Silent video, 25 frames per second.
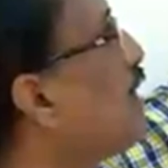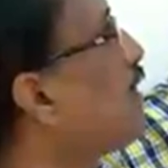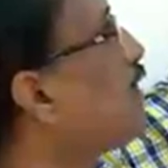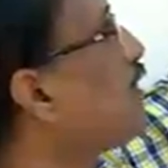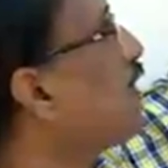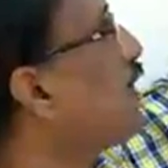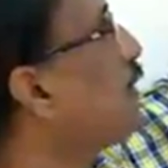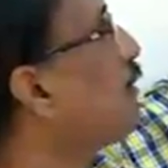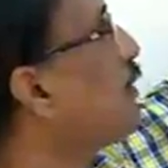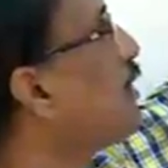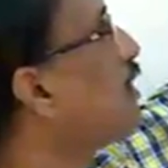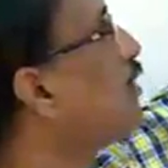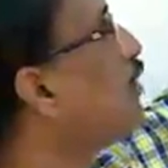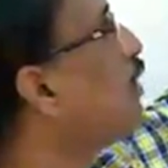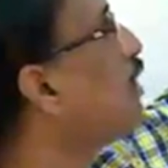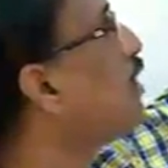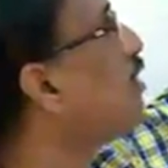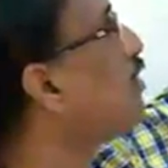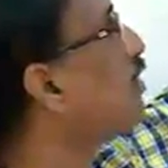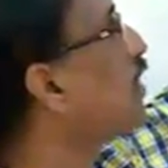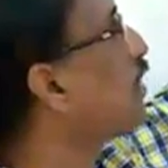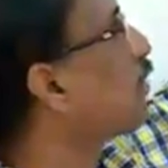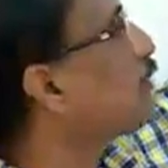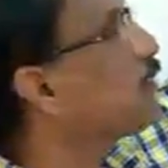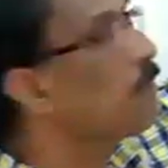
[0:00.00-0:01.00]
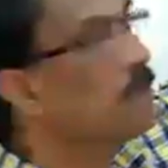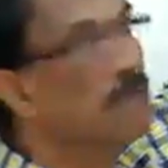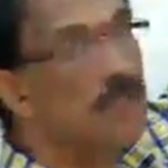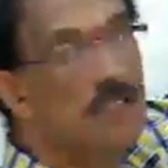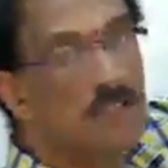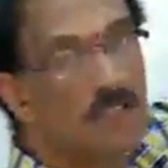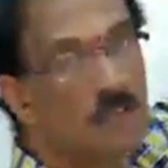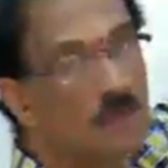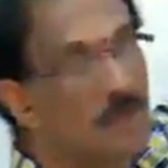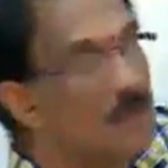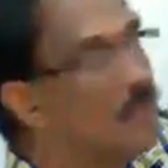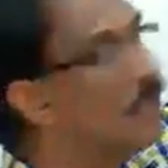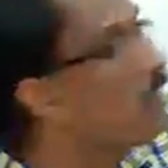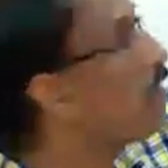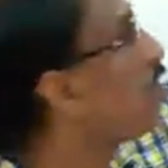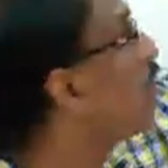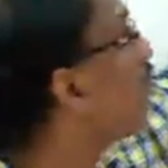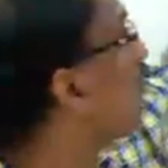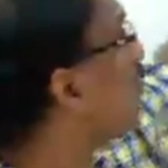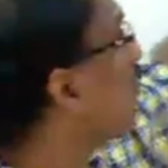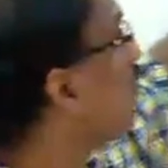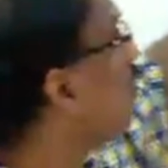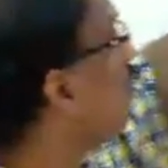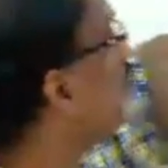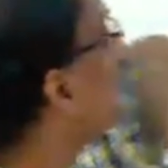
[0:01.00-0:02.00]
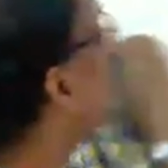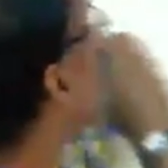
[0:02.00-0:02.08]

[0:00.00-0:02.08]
y square by b square equal to 1,